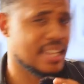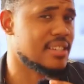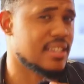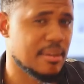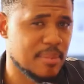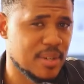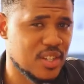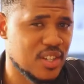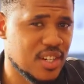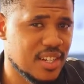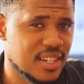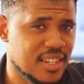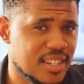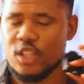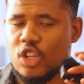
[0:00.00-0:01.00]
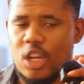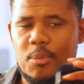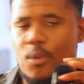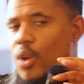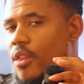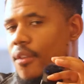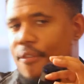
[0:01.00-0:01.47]
this image. This is gonna
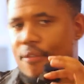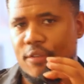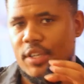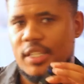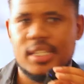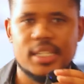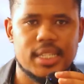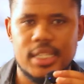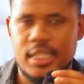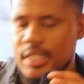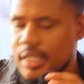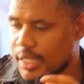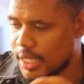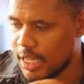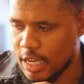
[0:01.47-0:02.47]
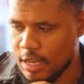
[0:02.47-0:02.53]
be one of the first scenes